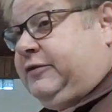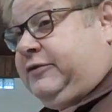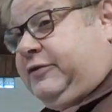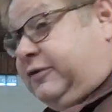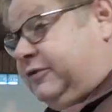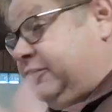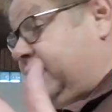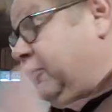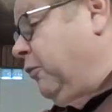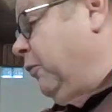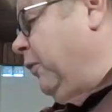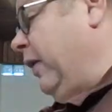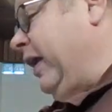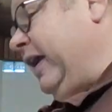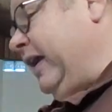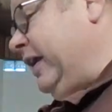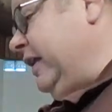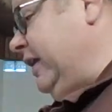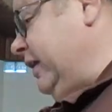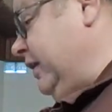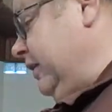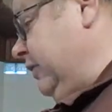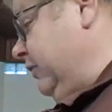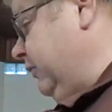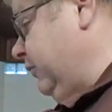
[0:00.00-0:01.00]
It's just the way
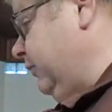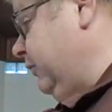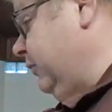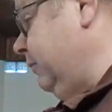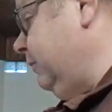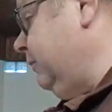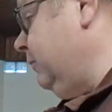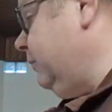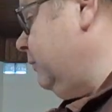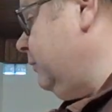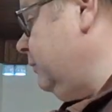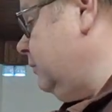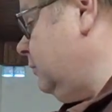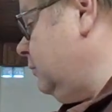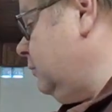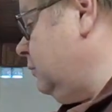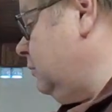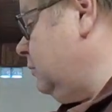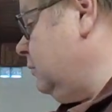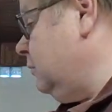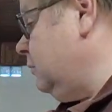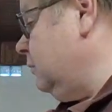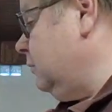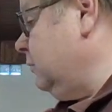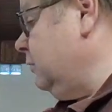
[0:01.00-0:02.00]
it is.
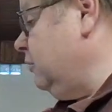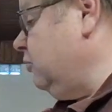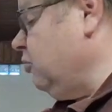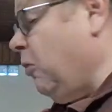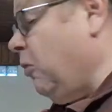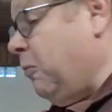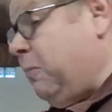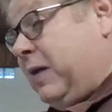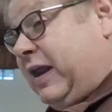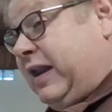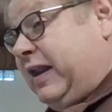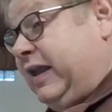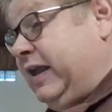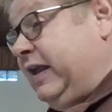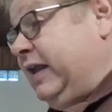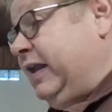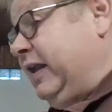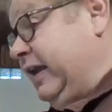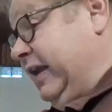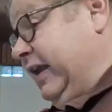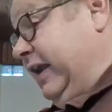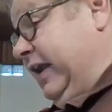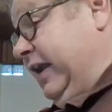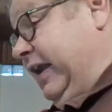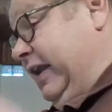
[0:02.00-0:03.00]
Nobody,
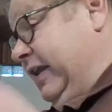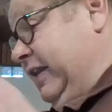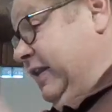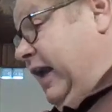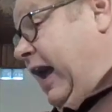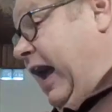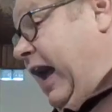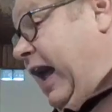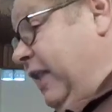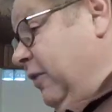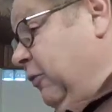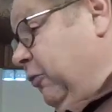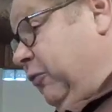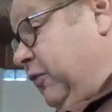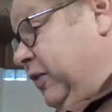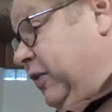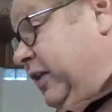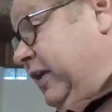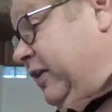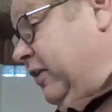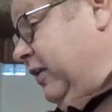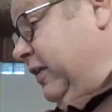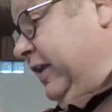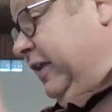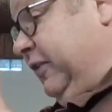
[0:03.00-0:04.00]
I don't
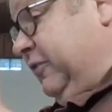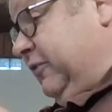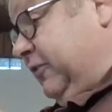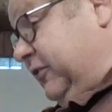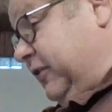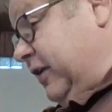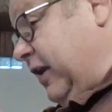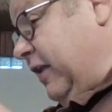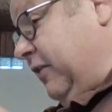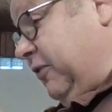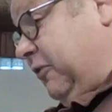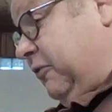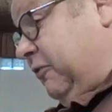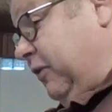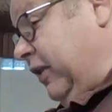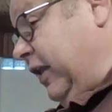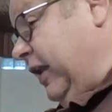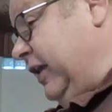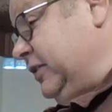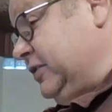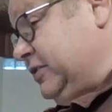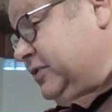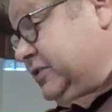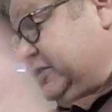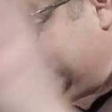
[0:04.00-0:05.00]
think, on either side of the
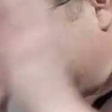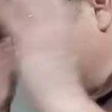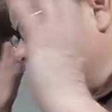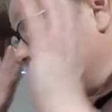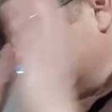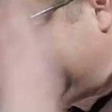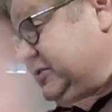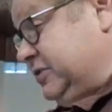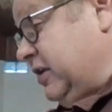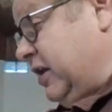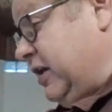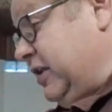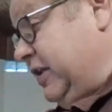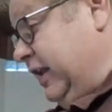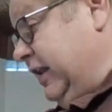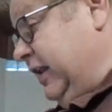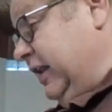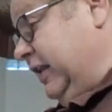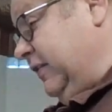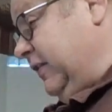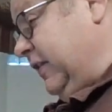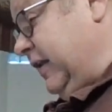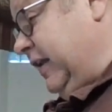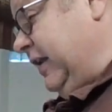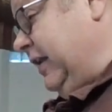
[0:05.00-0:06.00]
relationship has done
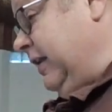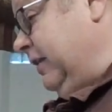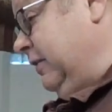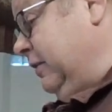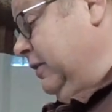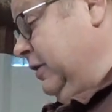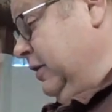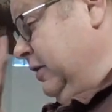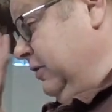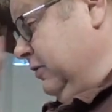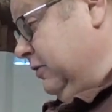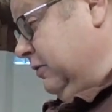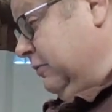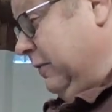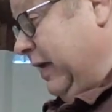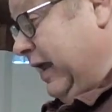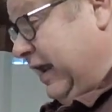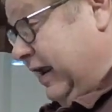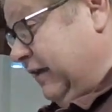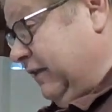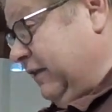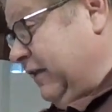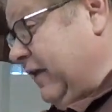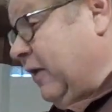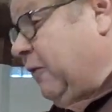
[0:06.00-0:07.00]
anything to
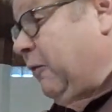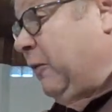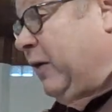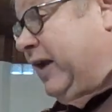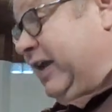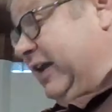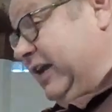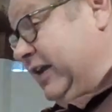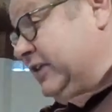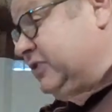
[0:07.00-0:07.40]
make it that way.